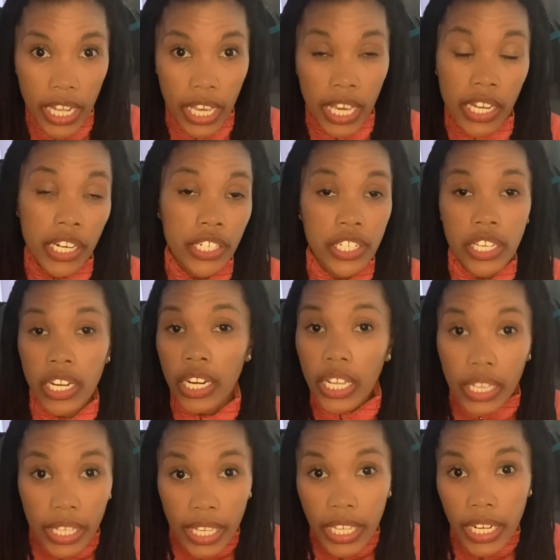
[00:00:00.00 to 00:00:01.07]
energy and
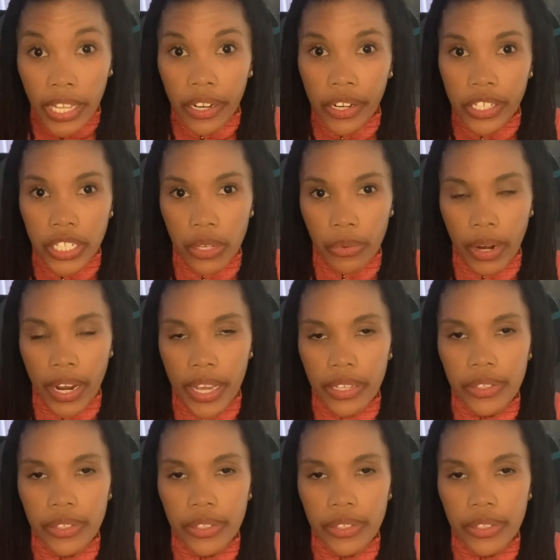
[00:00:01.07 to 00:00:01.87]
clean energy, right?